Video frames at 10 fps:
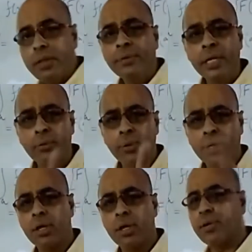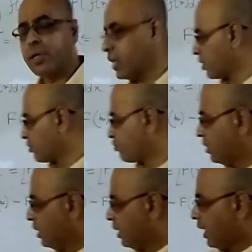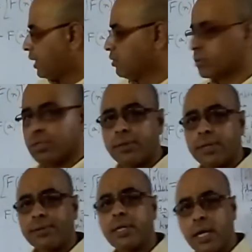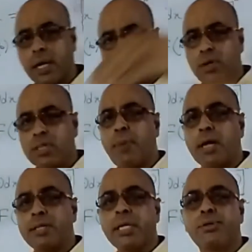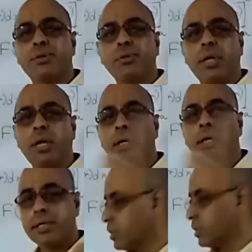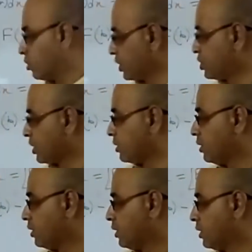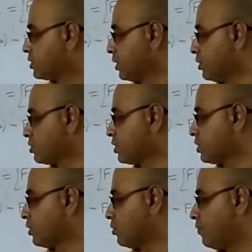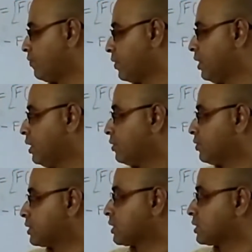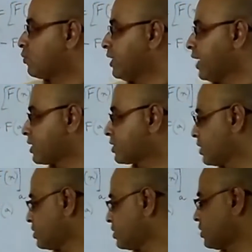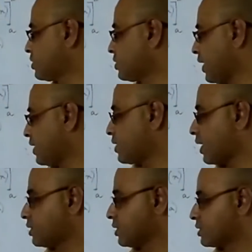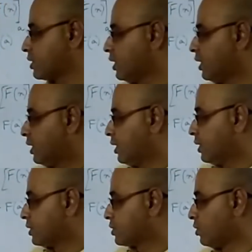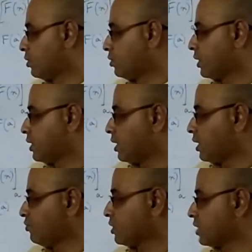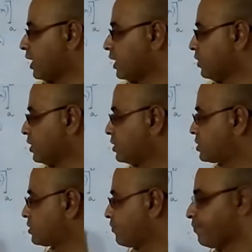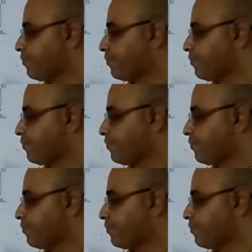equation of a curve, and you saw that the curve was passing through the origin, 0, 0. This is y-axis, this is x-axis. So the curve was like this.